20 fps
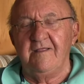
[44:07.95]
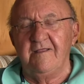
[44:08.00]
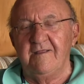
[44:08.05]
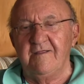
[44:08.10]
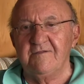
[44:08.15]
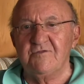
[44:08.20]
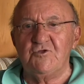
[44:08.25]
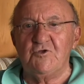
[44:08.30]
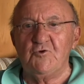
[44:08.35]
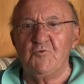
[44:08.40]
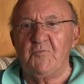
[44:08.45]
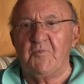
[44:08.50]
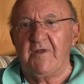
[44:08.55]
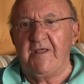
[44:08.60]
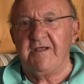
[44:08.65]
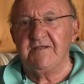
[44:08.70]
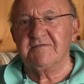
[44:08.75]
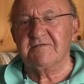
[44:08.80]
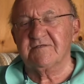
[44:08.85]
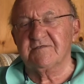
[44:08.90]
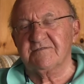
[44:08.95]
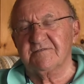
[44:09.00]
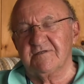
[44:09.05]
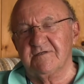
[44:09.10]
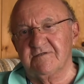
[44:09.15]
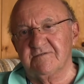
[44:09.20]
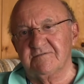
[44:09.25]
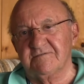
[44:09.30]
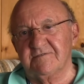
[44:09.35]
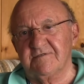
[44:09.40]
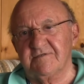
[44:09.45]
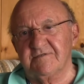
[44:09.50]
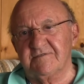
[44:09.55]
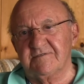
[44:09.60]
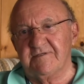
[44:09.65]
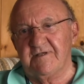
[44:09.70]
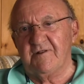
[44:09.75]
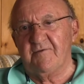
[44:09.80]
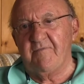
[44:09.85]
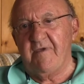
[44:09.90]
in two places. There's a
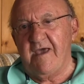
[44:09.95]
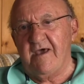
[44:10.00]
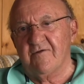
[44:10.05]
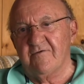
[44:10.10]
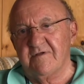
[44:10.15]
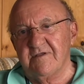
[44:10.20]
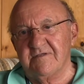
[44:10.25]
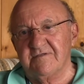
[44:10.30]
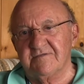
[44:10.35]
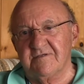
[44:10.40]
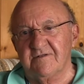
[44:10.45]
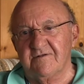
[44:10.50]
set of batteries